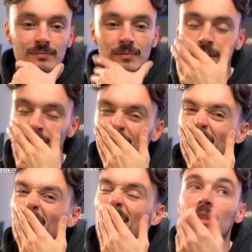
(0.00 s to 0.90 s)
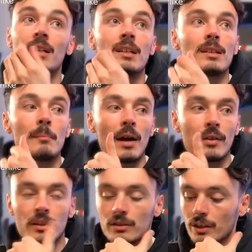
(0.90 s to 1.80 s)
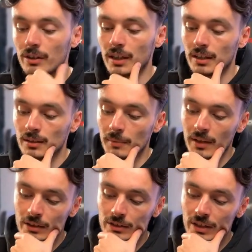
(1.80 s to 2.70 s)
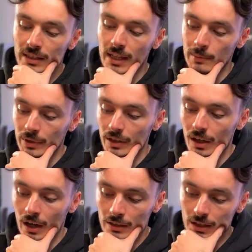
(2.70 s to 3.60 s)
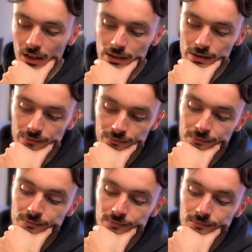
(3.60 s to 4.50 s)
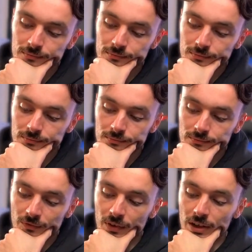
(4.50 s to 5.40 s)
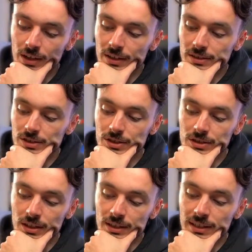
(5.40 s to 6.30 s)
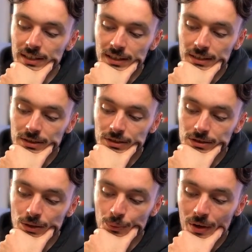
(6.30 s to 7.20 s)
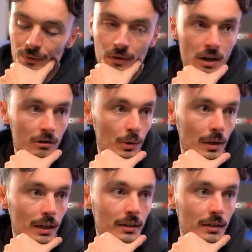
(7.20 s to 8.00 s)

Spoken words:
Oh, the mountain looked okay. The mountain looked okay, but I kind of feel like this is just like leading to somewhere far away.